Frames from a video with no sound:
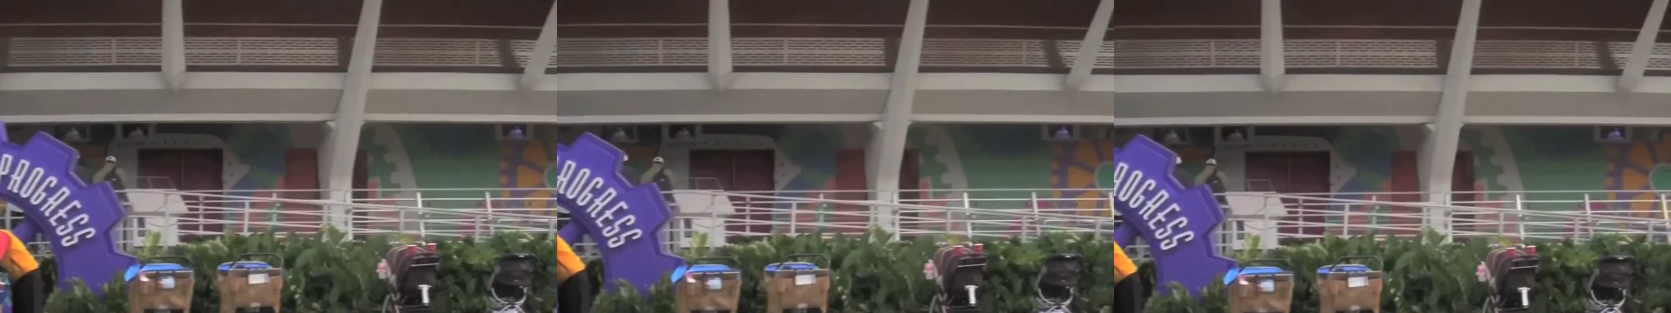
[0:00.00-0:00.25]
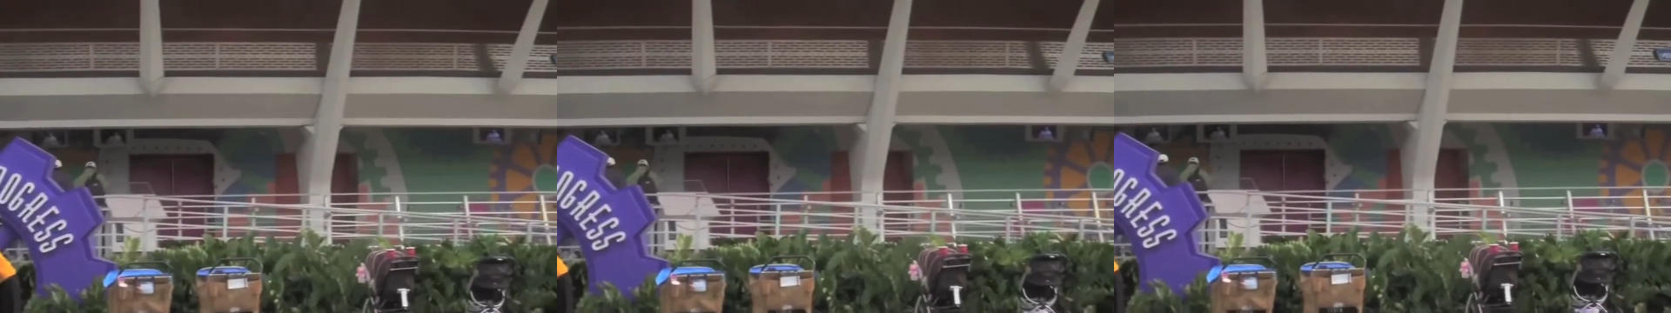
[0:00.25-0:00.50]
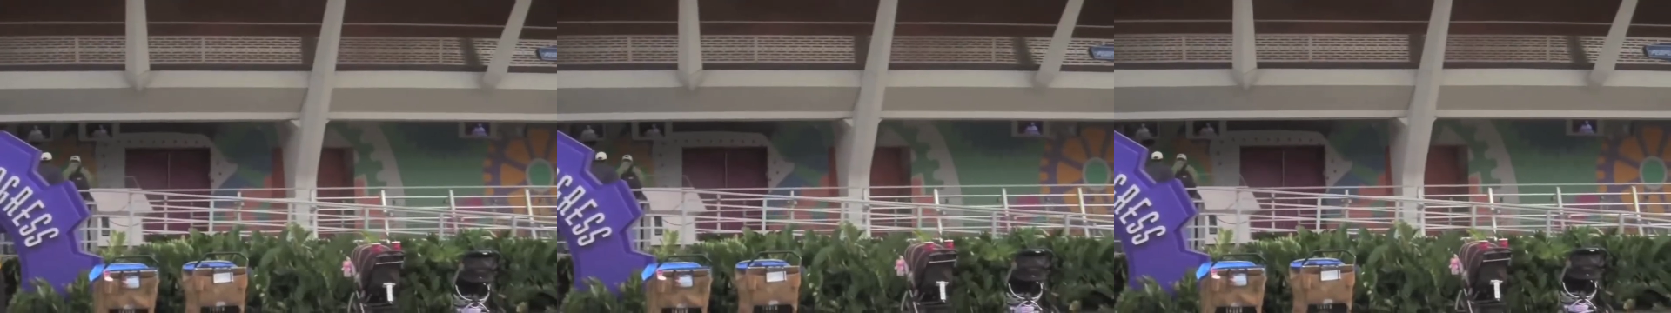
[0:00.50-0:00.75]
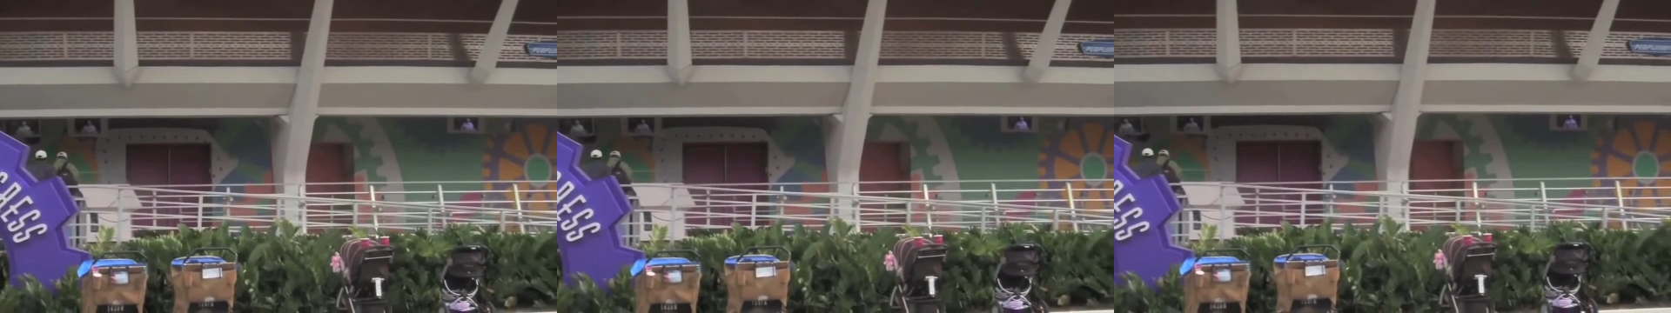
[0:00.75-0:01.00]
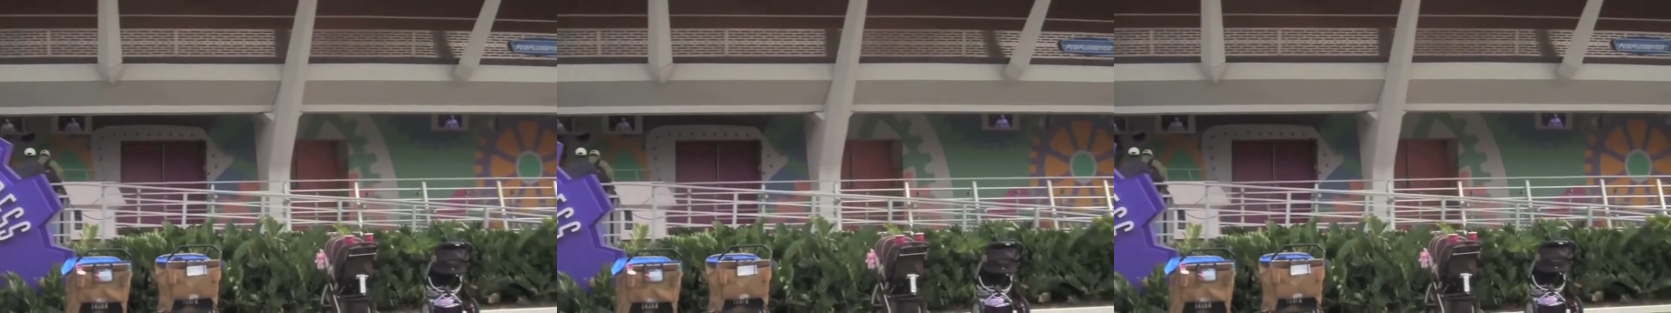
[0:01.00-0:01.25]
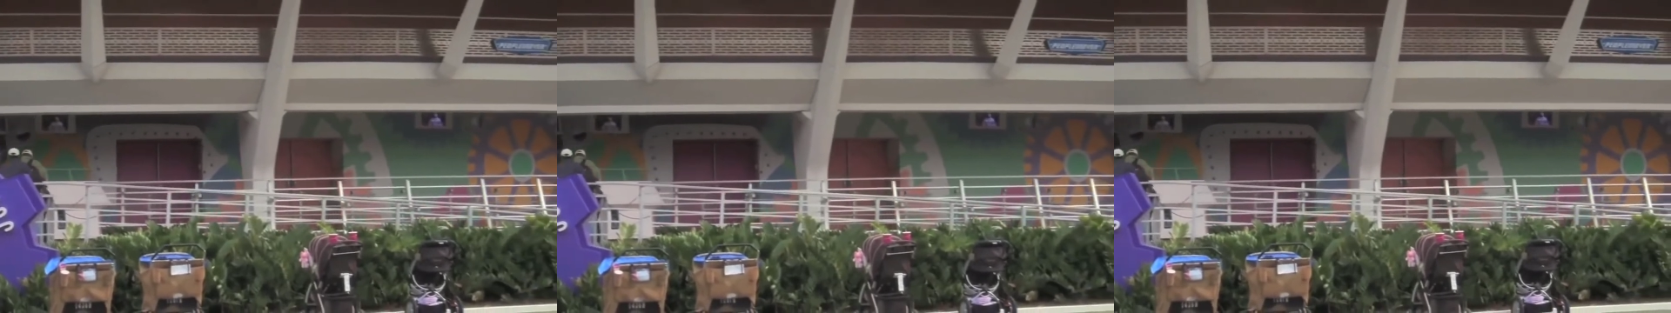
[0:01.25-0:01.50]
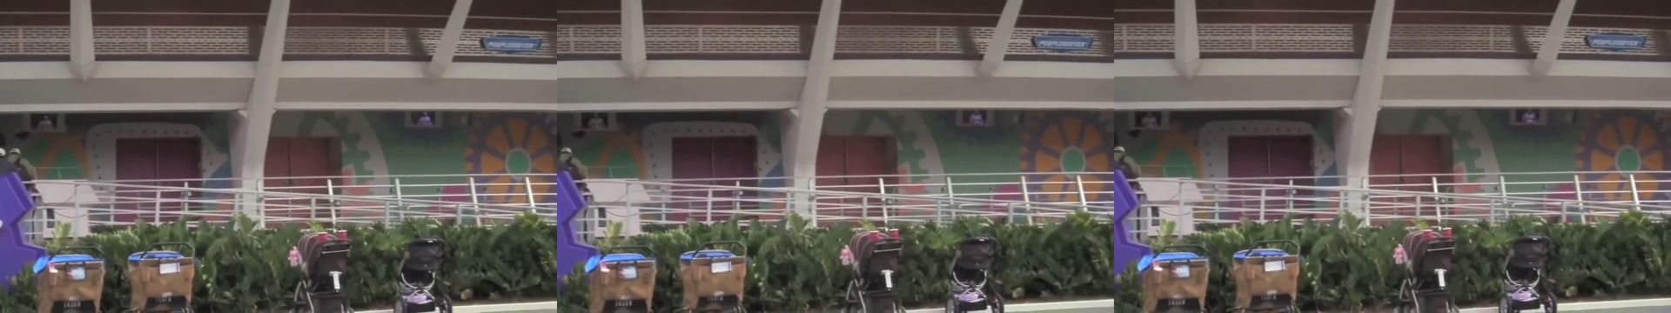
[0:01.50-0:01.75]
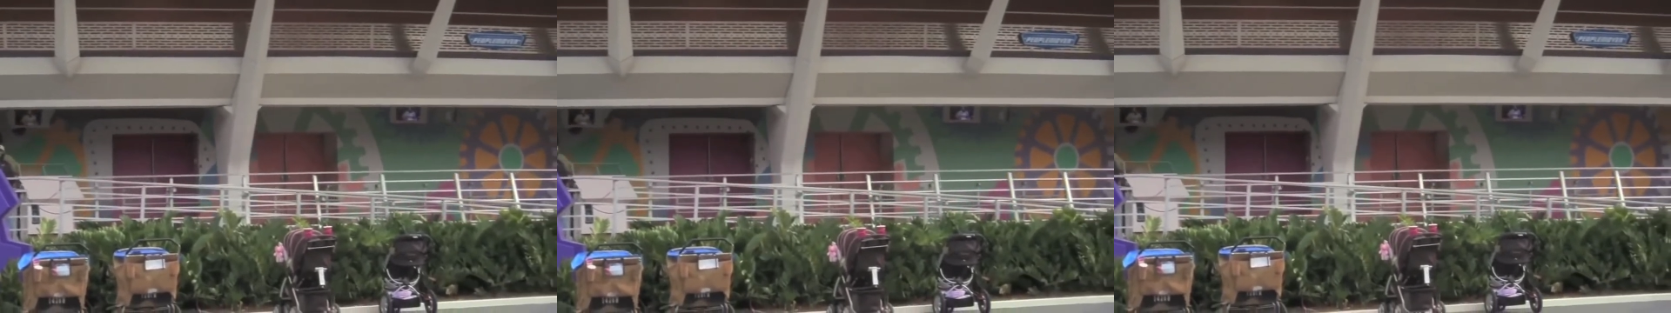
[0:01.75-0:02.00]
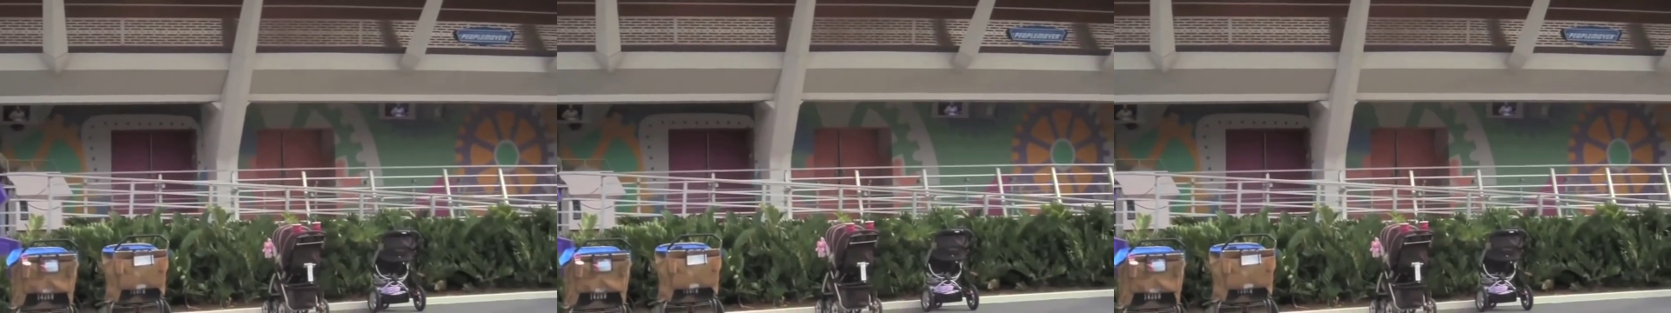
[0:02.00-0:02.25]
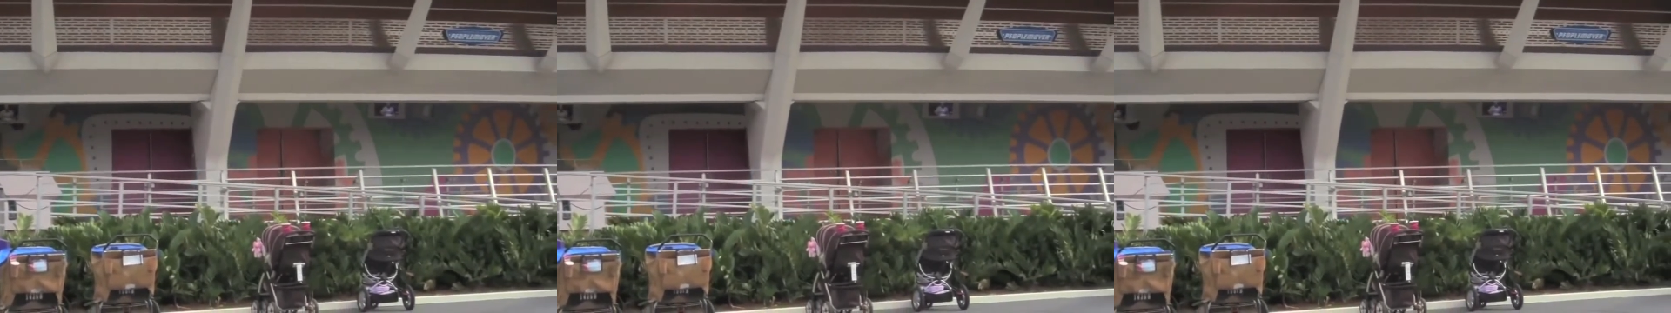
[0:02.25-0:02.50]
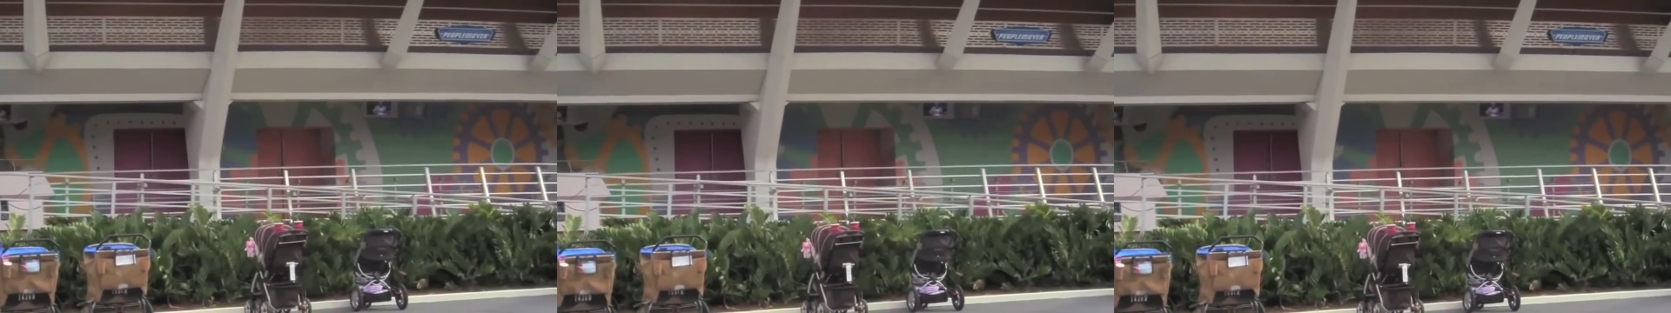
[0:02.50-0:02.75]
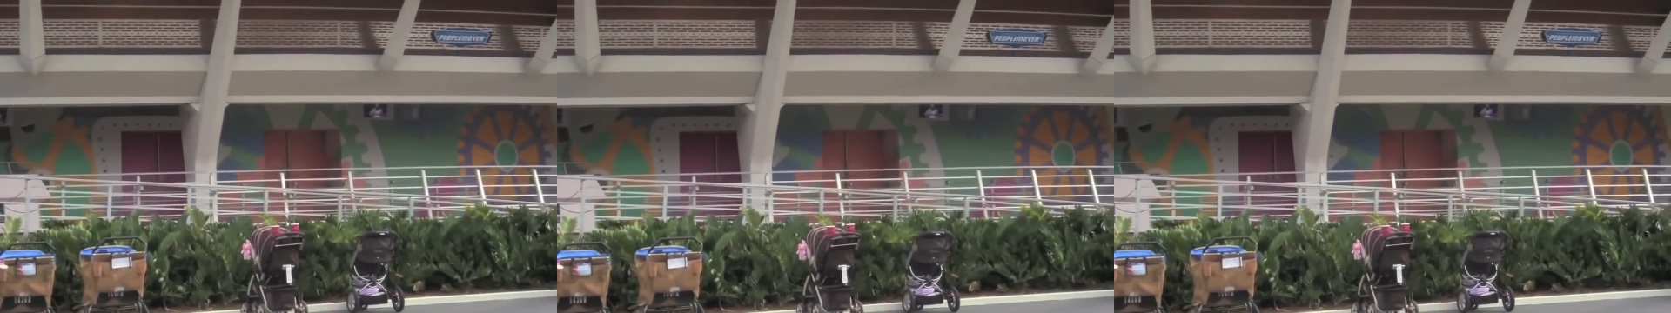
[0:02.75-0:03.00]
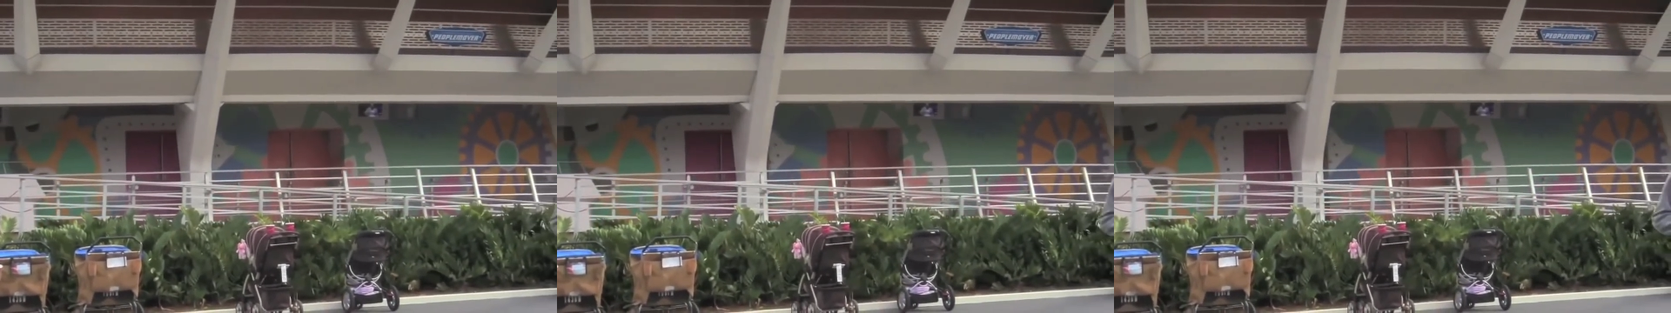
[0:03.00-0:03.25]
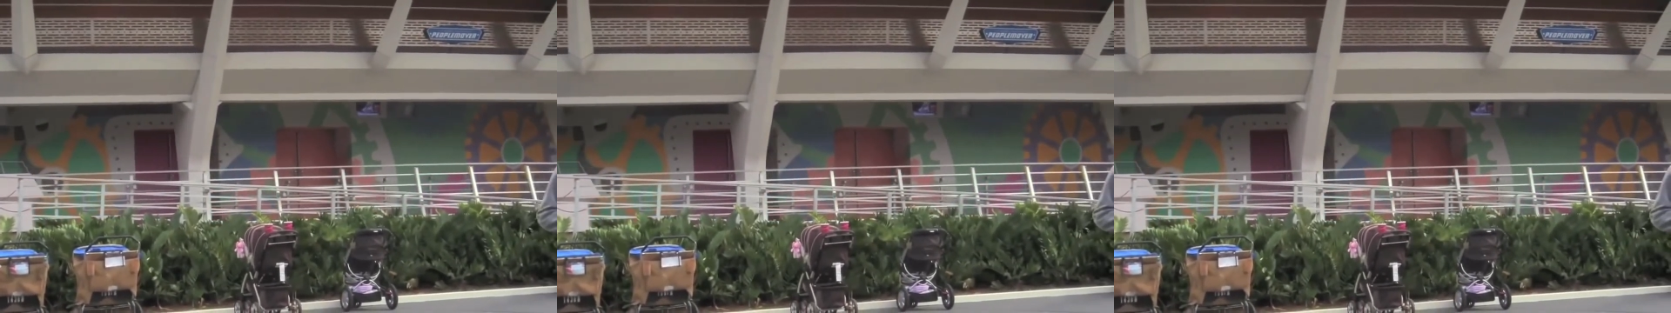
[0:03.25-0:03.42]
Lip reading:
Nobody's mouth can be seen.